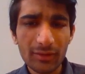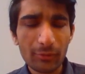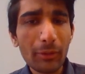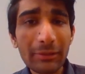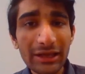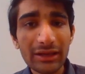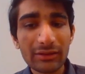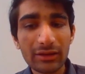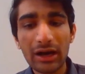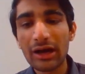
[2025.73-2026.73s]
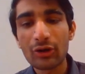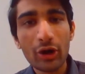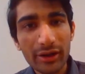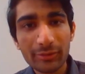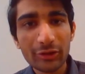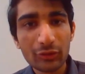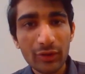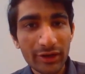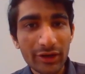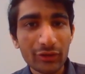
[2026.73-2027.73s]
probably are not able to
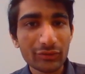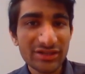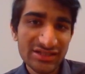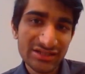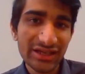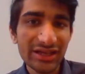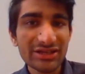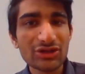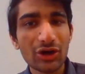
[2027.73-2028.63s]
continue this series,